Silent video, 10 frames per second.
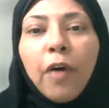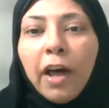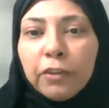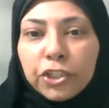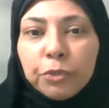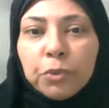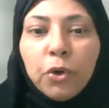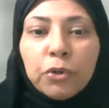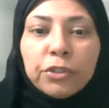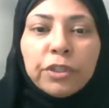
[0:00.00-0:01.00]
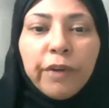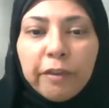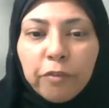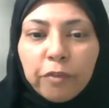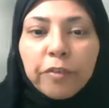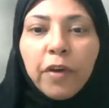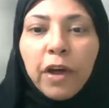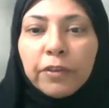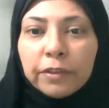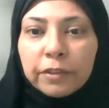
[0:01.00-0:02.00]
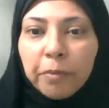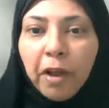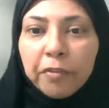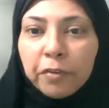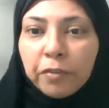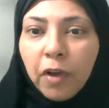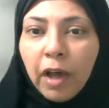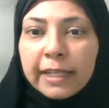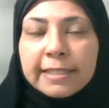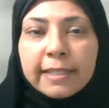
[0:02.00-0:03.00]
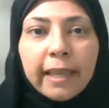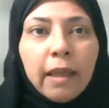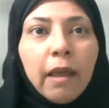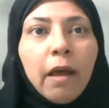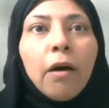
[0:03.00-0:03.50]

father, she would go to the grave of her father, the Prophet of God, and say,